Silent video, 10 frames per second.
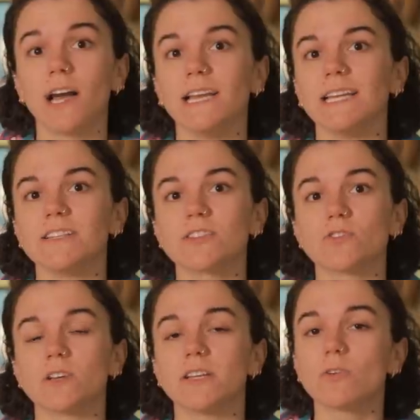highly lit
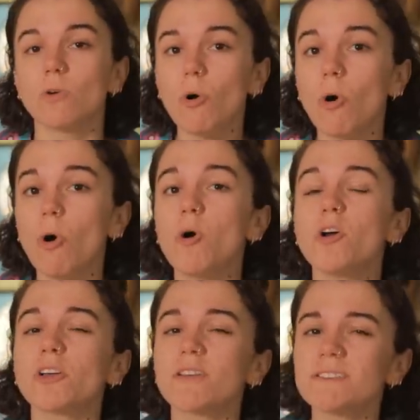street, or
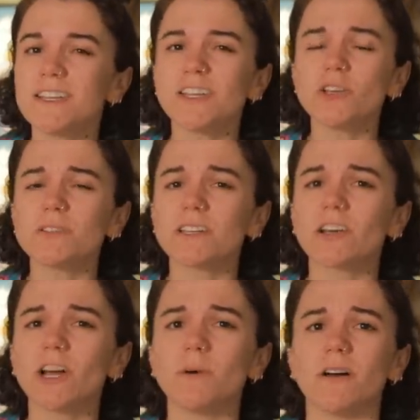consider using an
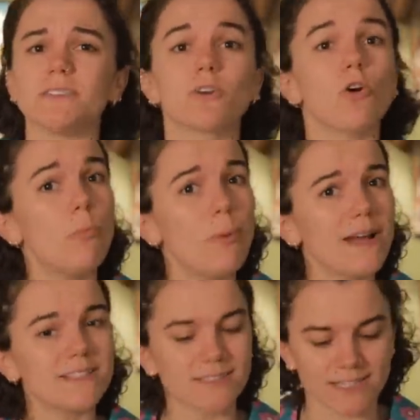eye mask, or
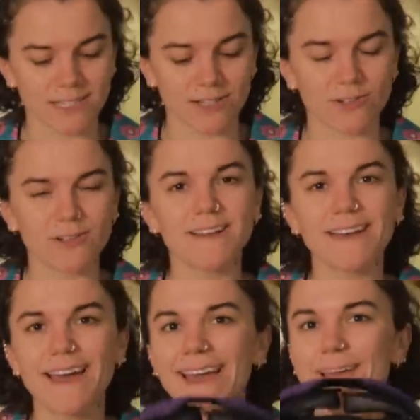better still,
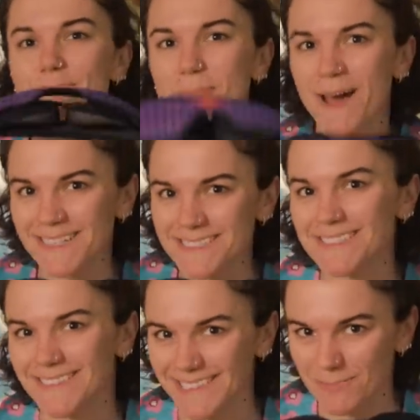a Manta
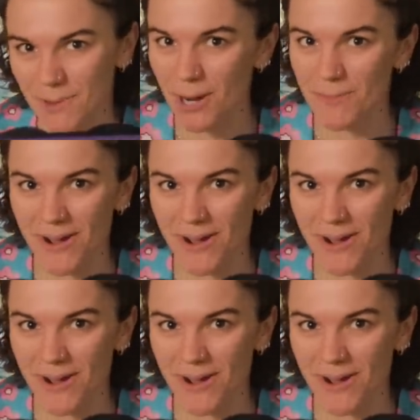Sleep eye